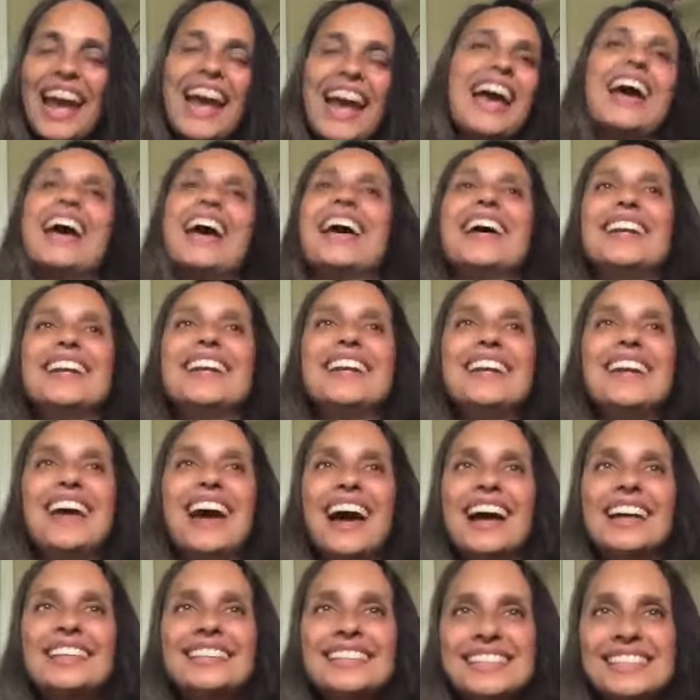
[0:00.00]
And
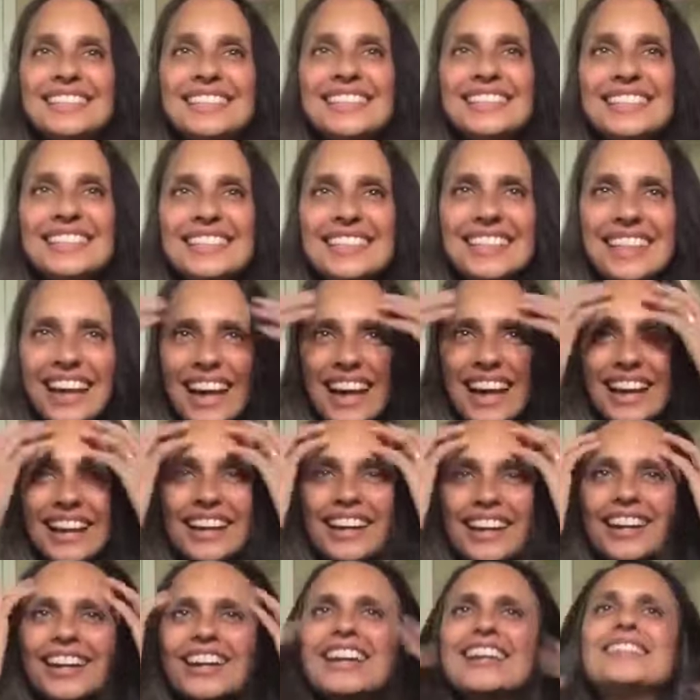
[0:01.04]
I'd seen that
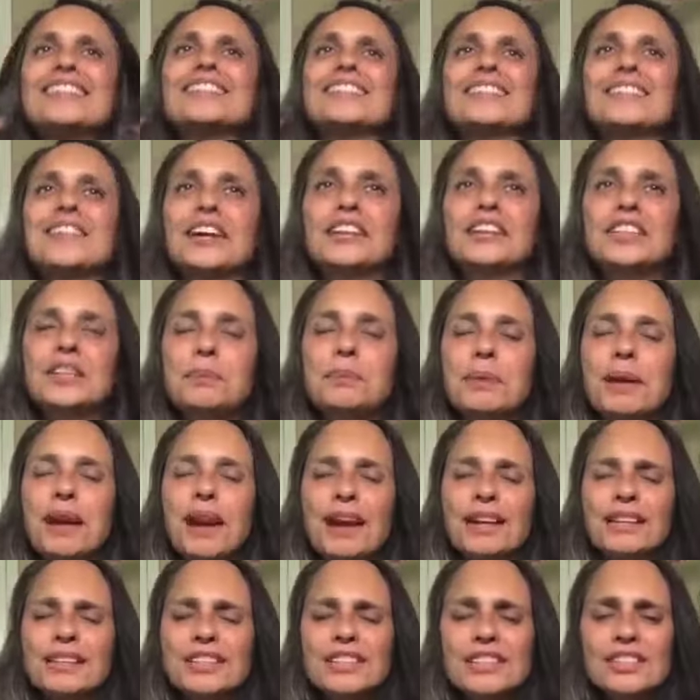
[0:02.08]
intellectually, but
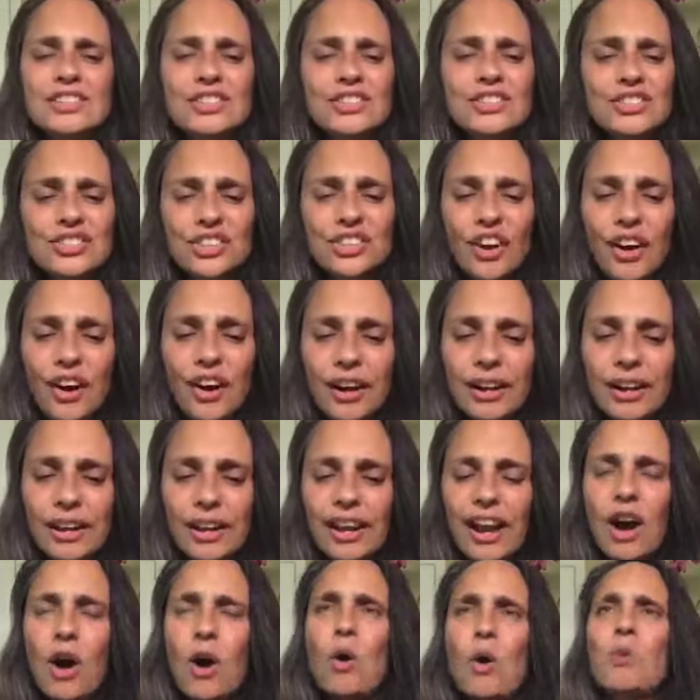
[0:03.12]
I just saw it
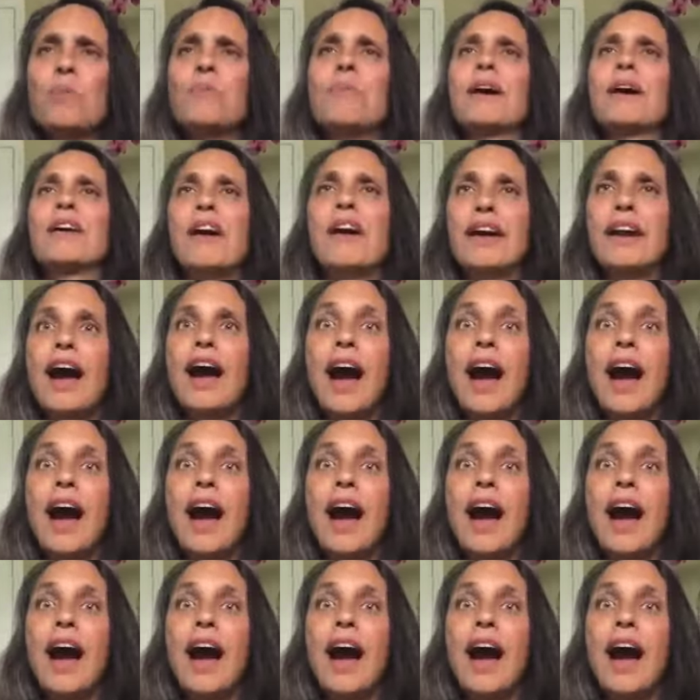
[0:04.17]
like, oh my God,